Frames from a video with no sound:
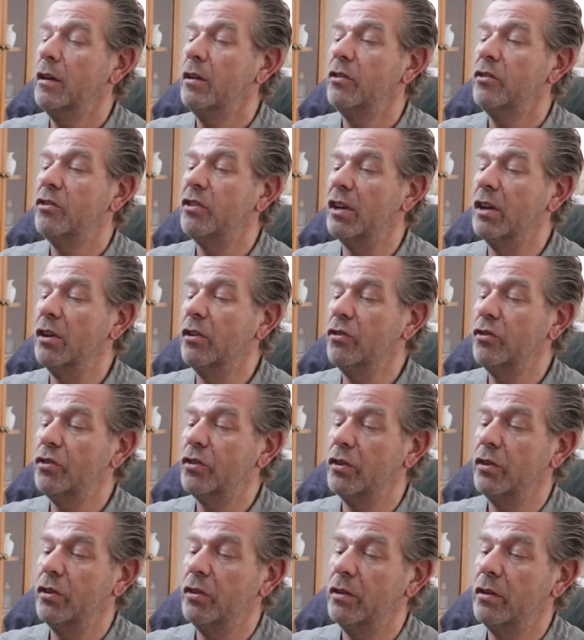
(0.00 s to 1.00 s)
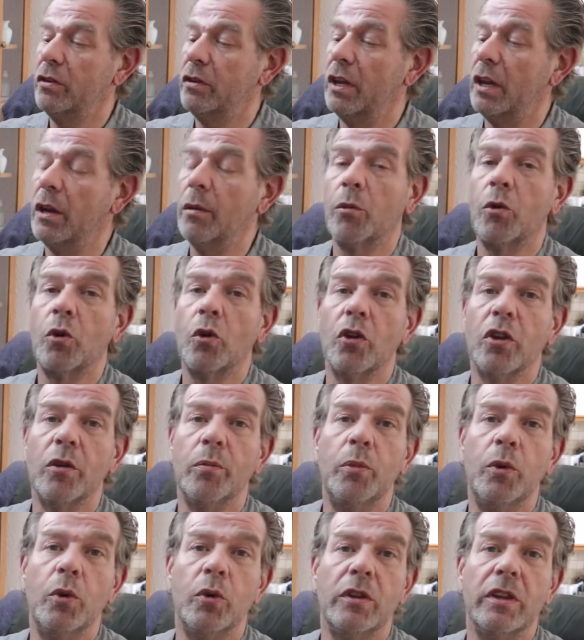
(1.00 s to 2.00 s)
cells that I'm gonna
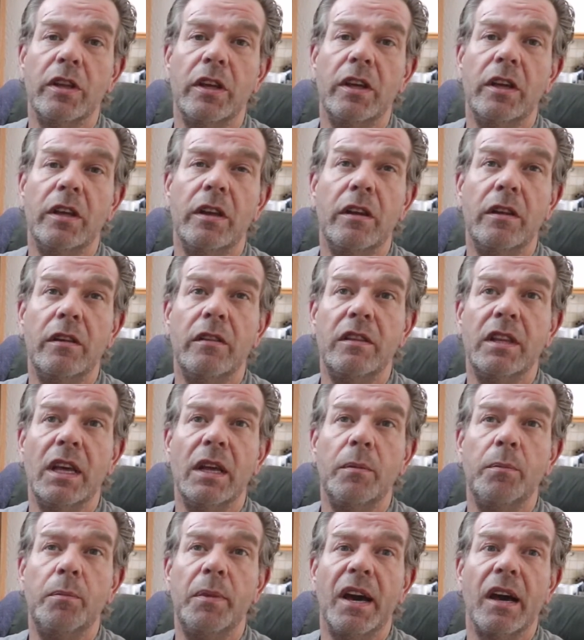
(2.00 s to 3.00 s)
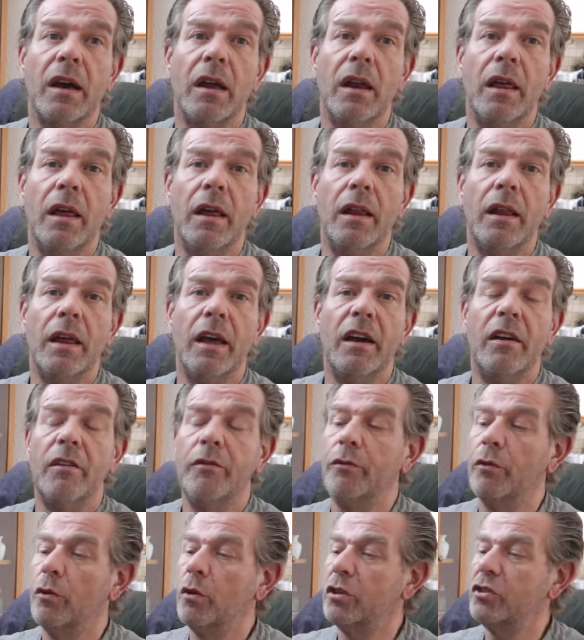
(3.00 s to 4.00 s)
put in 10 parallel and
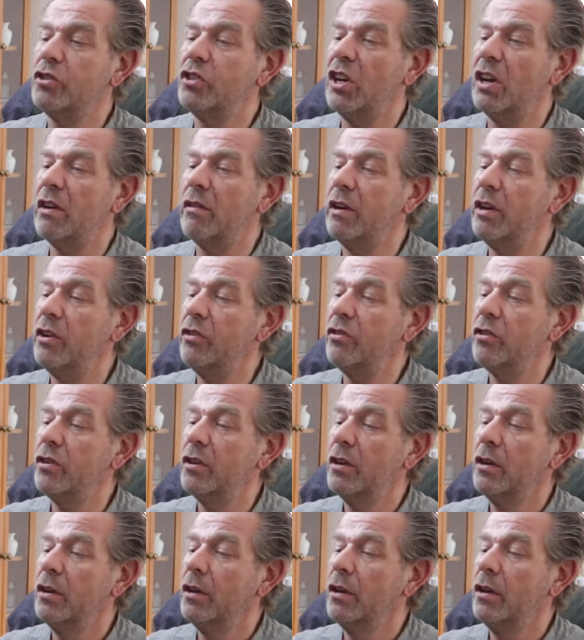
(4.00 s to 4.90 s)
4 series.